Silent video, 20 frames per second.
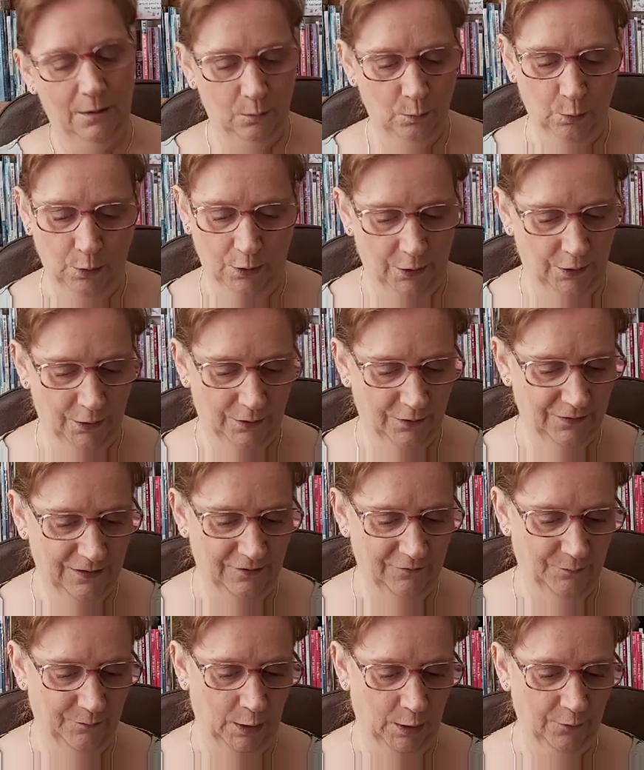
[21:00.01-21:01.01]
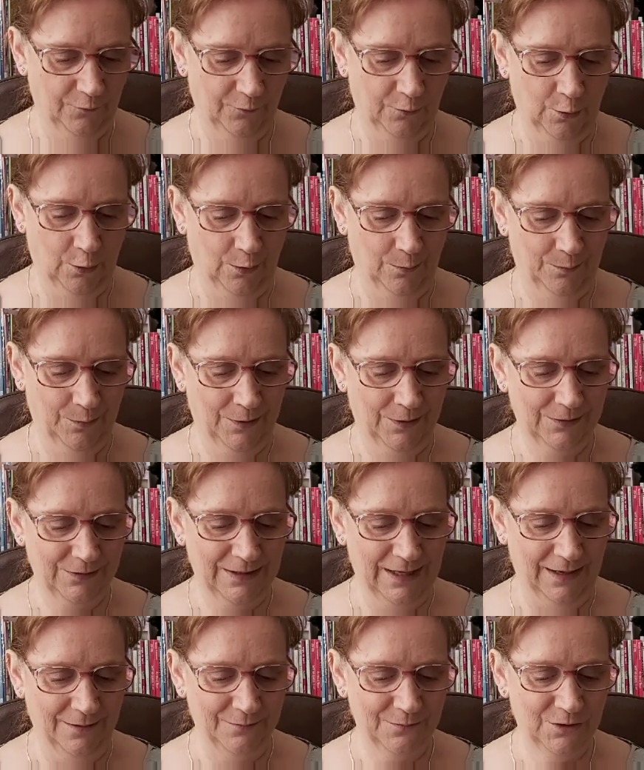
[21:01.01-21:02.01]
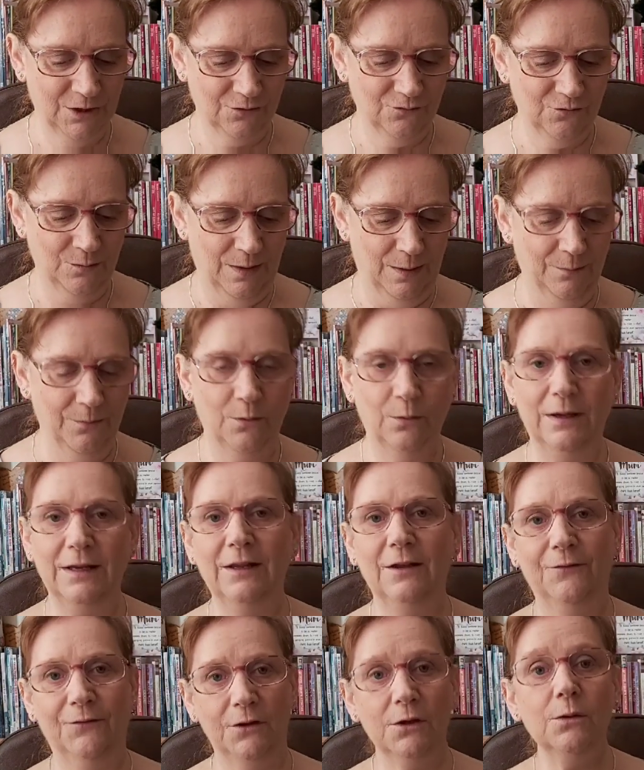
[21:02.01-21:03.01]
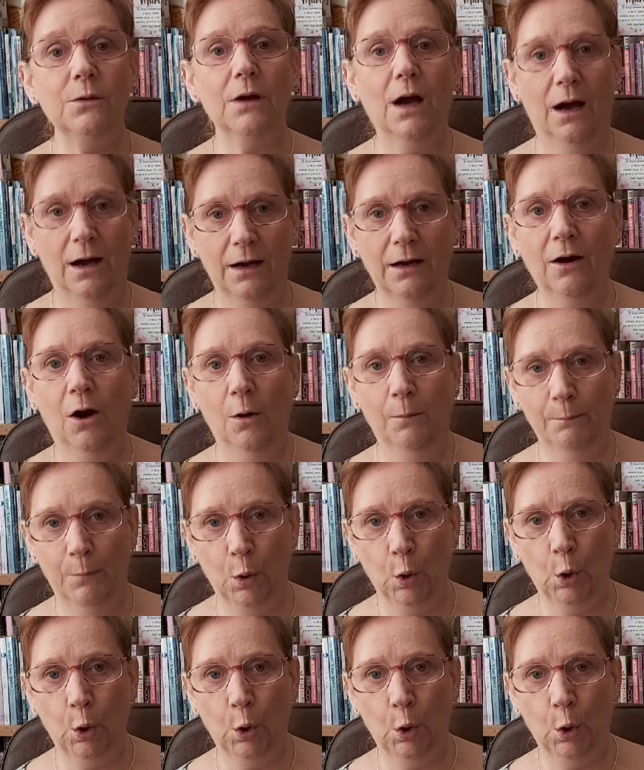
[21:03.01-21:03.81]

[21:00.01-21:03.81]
uh, work they've both got but yeah just remember we if you are